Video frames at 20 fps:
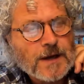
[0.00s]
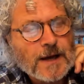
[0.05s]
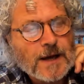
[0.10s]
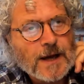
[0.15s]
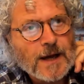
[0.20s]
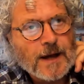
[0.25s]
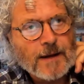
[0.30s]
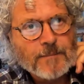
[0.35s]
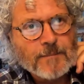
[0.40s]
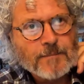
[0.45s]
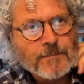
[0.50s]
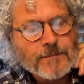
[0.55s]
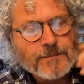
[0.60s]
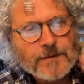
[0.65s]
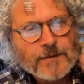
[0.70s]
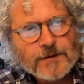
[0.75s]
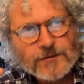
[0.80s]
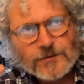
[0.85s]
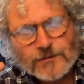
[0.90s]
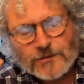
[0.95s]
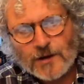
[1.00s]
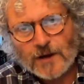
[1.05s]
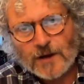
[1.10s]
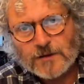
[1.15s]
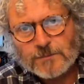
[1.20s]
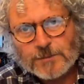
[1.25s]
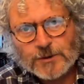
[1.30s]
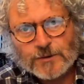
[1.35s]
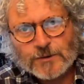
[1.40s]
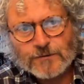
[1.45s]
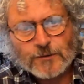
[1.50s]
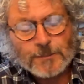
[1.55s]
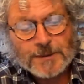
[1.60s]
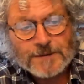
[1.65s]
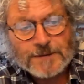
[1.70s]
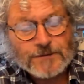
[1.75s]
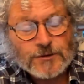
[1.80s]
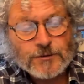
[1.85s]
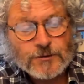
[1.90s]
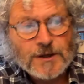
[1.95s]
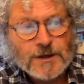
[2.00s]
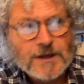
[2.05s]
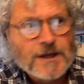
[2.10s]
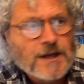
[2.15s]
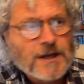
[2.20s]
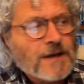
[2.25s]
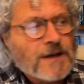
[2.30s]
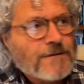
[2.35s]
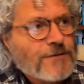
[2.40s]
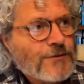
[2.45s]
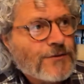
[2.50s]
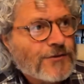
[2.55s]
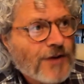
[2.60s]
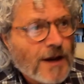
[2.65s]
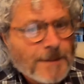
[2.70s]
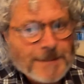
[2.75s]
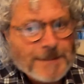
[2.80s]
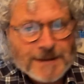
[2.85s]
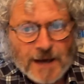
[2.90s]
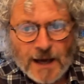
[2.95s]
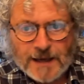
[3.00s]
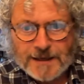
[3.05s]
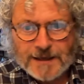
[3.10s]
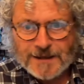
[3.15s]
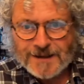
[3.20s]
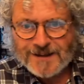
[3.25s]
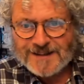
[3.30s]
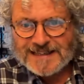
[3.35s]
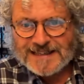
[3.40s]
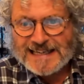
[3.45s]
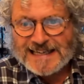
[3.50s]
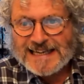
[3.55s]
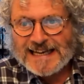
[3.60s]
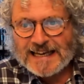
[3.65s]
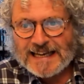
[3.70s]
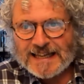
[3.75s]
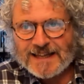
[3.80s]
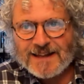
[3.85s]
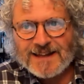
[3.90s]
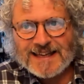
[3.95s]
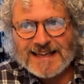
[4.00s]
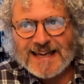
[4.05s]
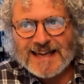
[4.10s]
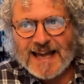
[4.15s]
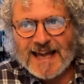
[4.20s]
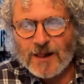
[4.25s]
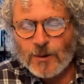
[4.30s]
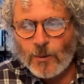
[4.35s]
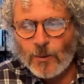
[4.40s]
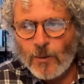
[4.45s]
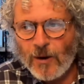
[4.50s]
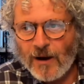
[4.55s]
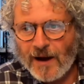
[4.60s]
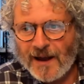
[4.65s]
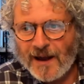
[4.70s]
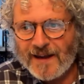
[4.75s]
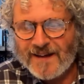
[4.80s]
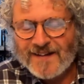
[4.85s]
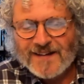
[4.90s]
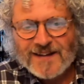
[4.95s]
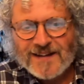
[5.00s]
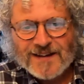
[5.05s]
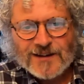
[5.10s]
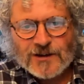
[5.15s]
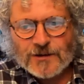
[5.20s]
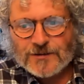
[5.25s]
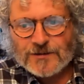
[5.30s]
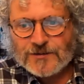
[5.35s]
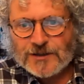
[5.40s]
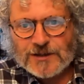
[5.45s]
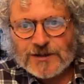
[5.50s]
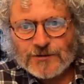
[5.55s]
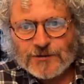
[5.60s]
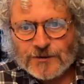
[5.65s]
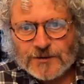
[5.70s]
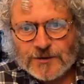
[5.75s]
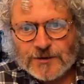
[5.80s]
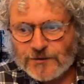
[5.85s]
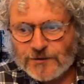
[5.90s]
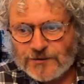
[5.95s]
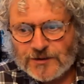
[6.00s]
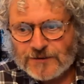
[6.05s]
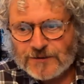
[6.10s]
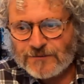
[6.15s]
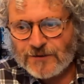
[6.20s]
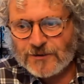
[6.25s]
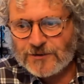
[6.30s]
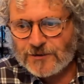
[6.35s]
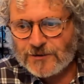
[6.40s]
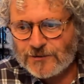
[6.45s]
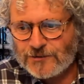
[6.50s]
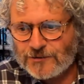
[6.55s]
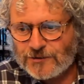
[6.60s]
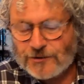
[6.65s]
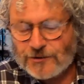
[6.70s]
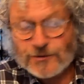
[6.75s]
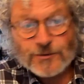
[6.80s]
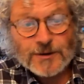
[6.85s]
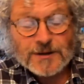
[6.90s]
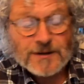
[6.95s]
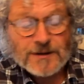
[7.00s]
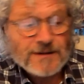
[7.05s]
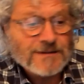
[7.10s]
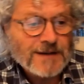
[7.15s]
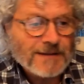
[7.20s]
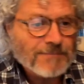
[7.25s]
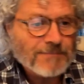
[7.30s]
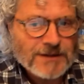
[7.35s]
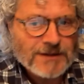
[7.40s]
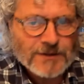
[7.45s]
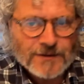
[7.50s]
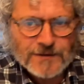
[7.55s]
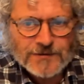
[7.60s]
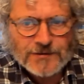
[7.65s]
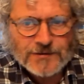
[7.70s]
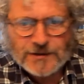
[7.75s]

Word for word: Um, they're just beautiful. But if you if you type Gaia Ely E L Y Cathedral, you'll see photos too, and like you know there's